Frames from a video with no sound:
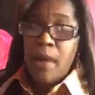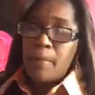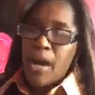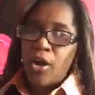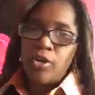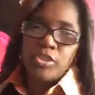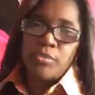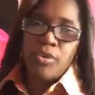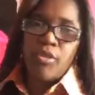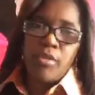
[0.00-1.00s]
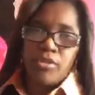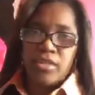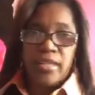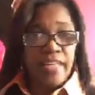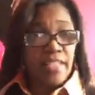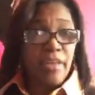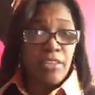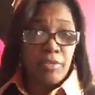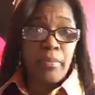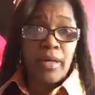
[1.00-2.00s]
My coaching program usually lasts about
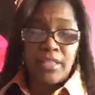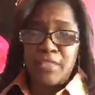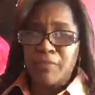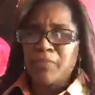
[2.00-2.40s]
3 months.